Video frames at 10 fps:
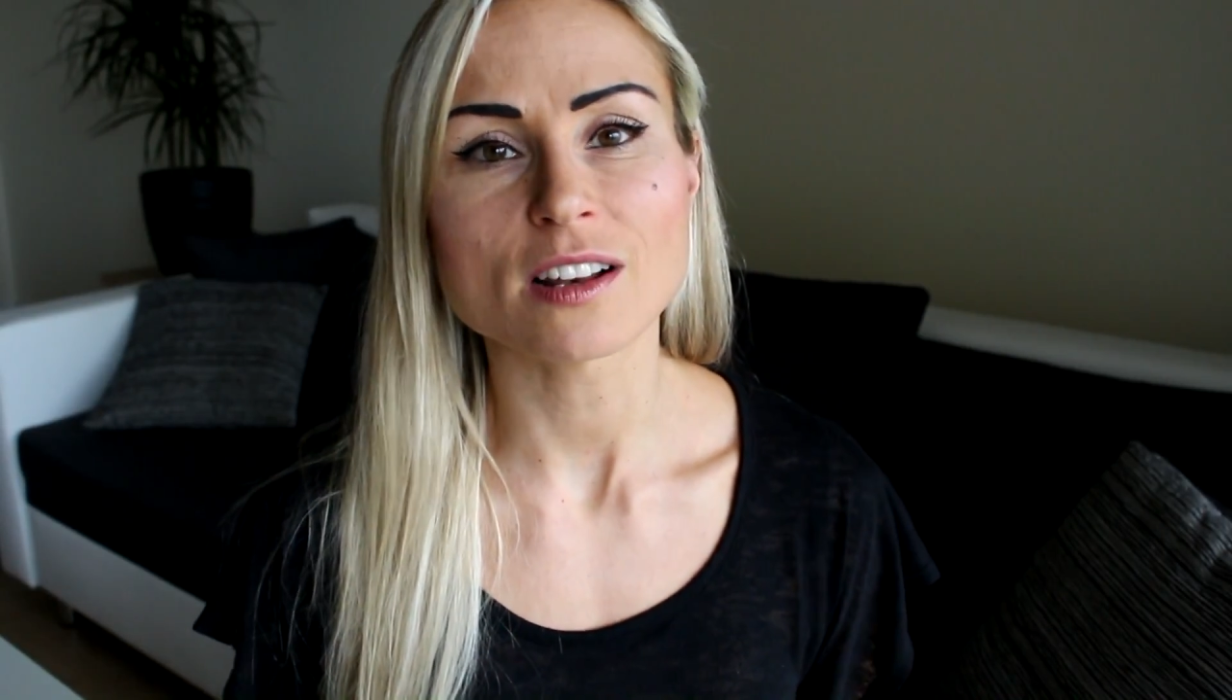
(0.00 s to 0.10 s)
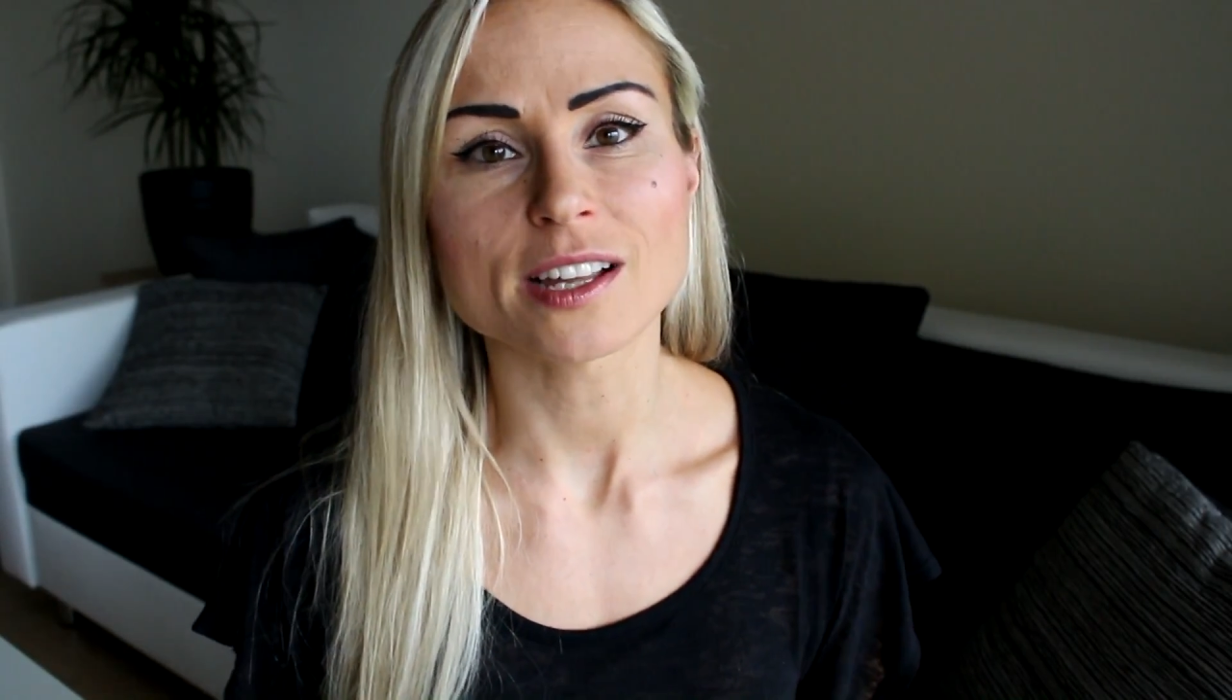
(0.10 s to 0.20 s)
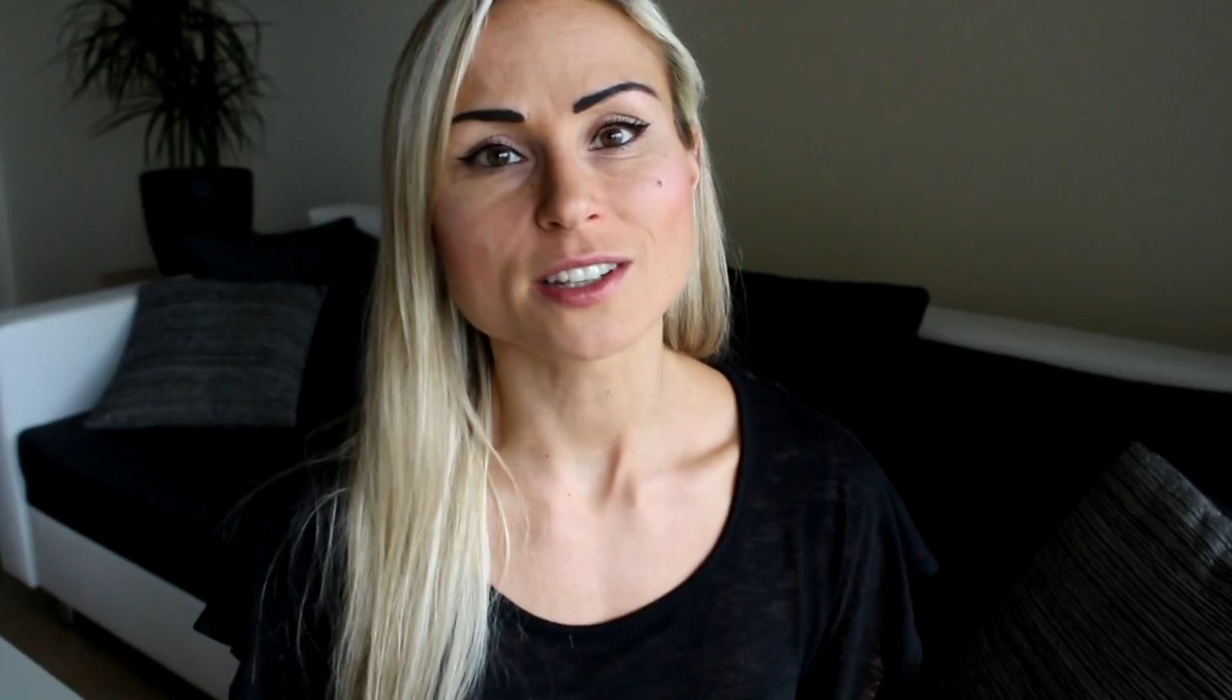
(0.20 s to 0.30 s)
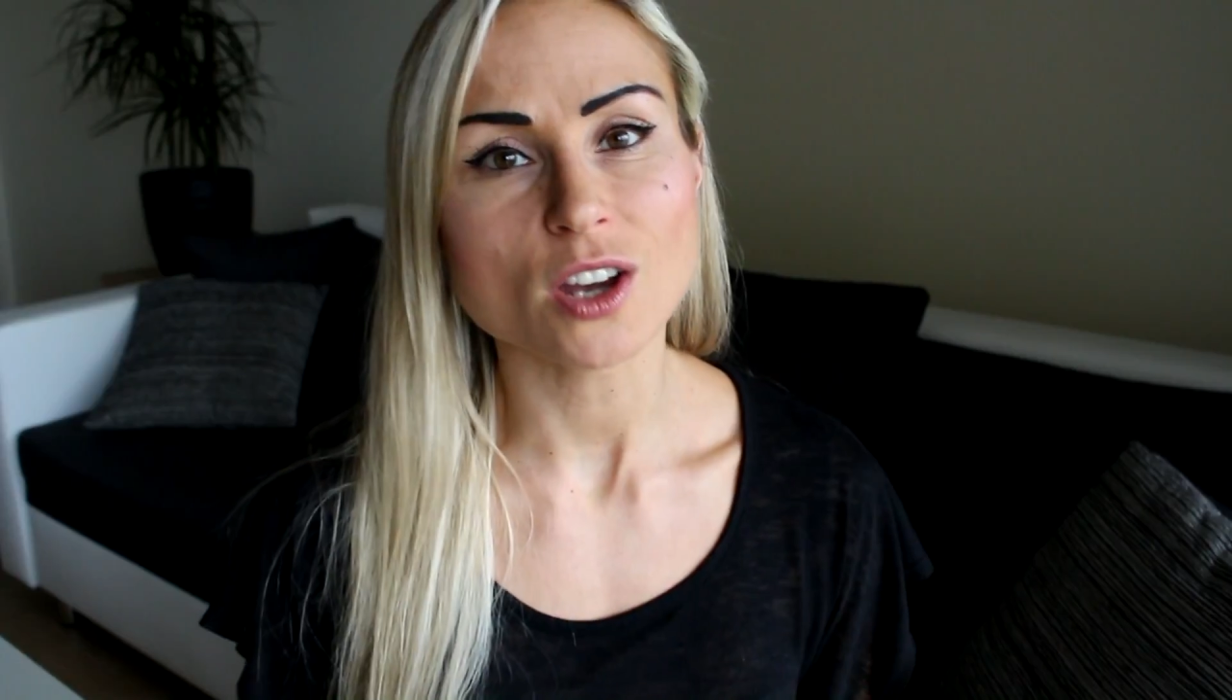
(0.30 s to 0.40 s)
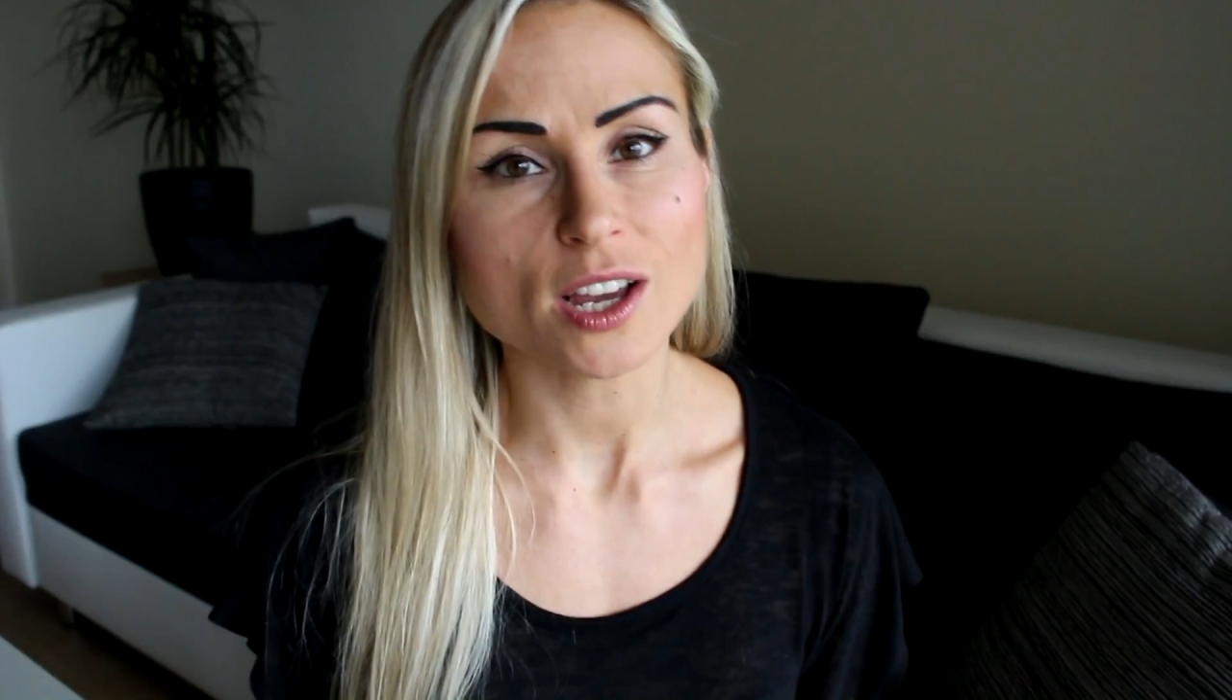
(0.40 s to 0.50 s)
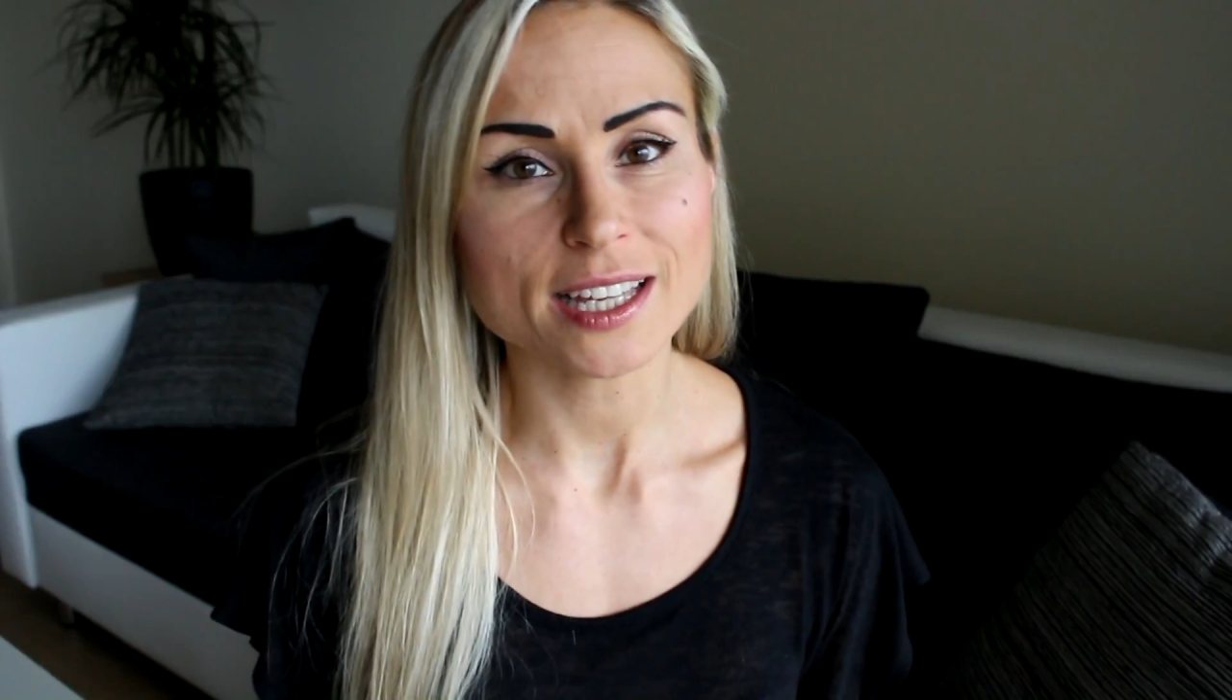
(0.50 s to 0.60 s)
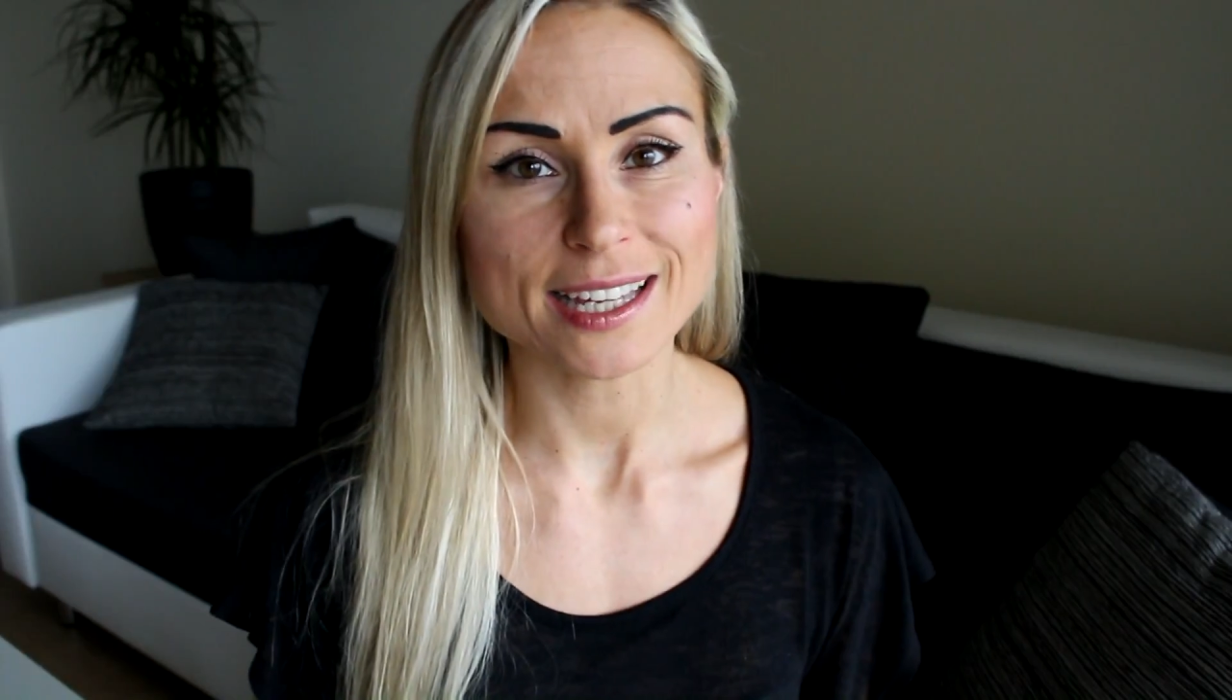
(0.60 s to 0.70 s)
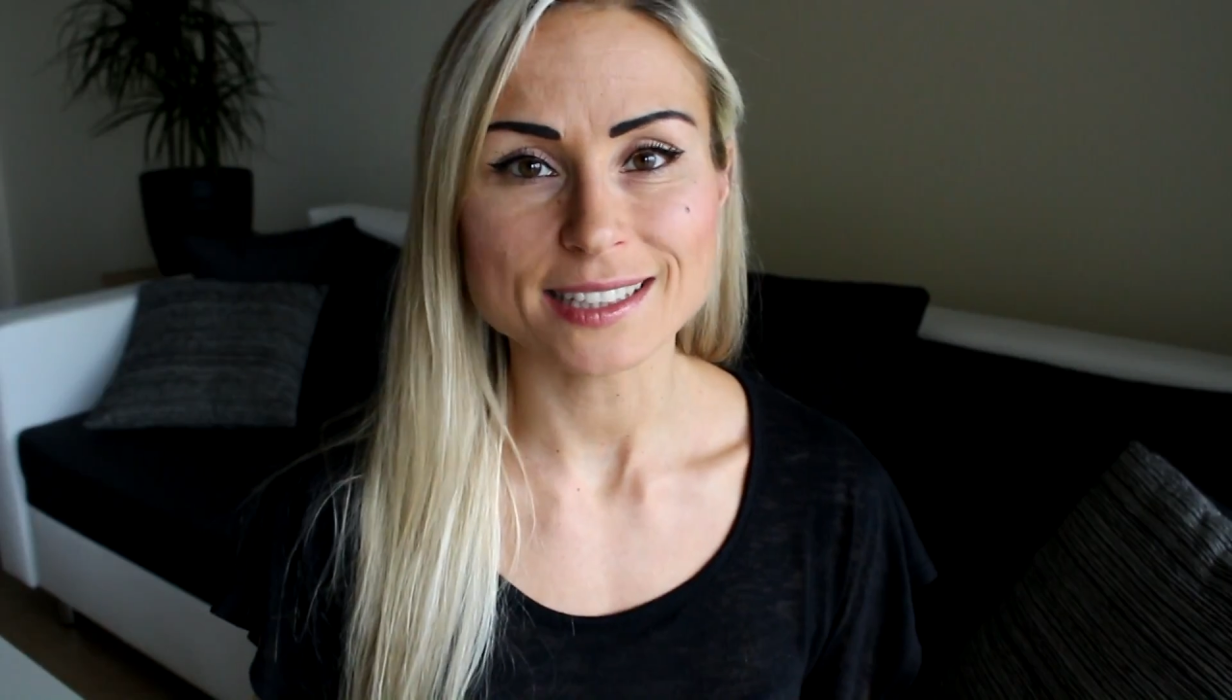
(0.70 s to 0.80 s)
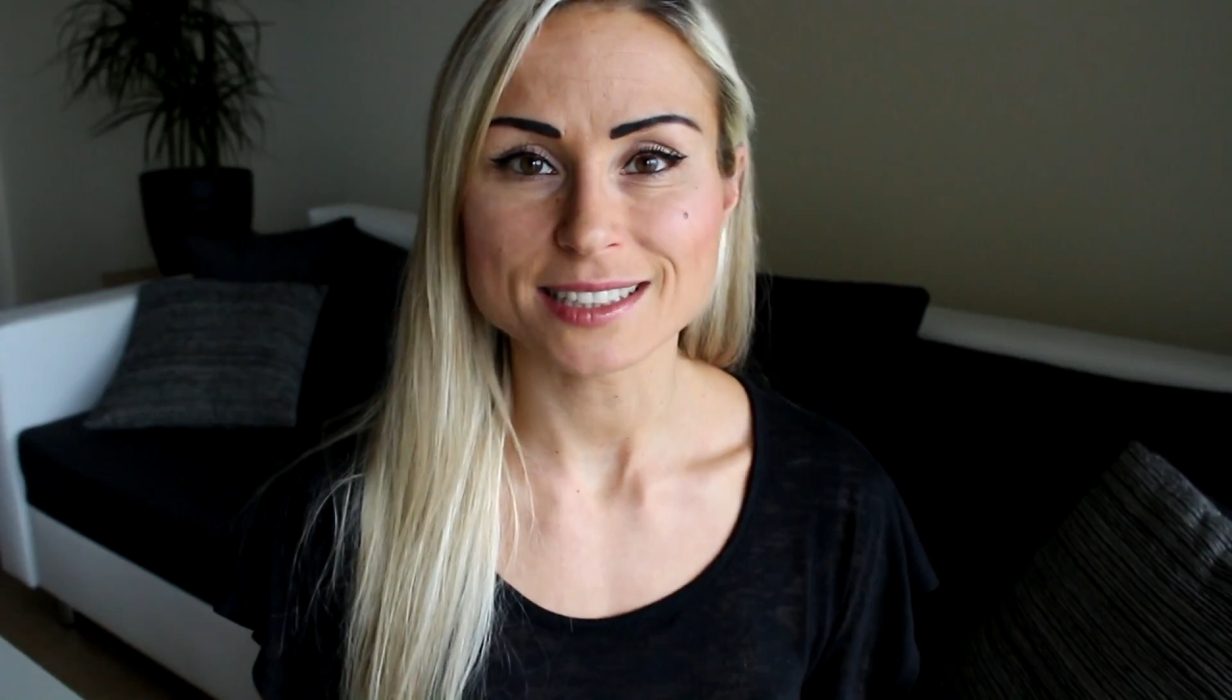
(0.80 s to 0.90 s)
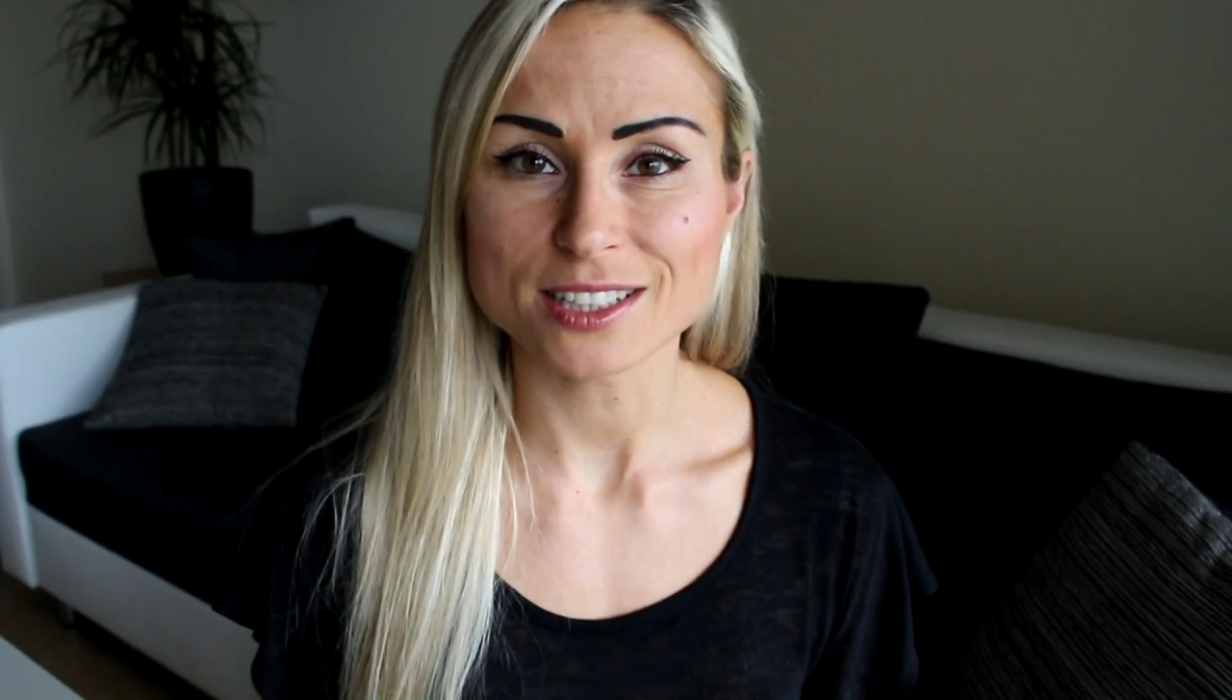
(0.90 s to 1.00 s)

like gherkins,